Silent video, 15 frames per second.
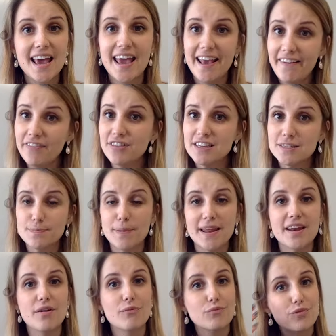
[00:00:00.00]
If the
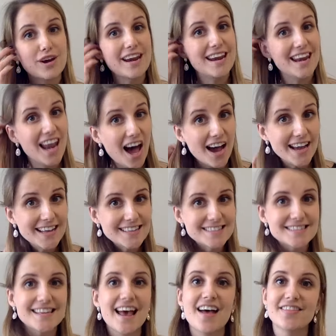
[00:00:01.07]
splint
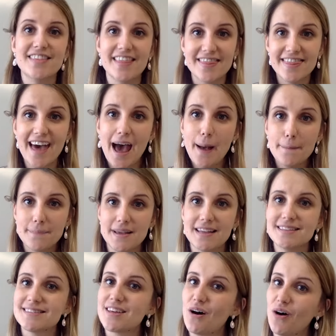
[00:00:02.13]
relights, then that
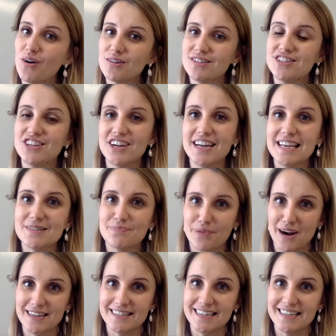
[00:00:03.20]
means that oxygen is
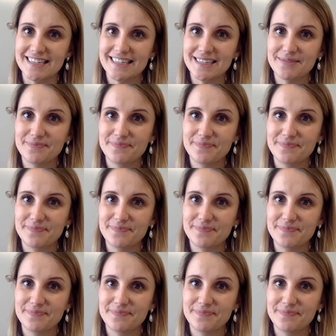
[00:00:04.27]
present.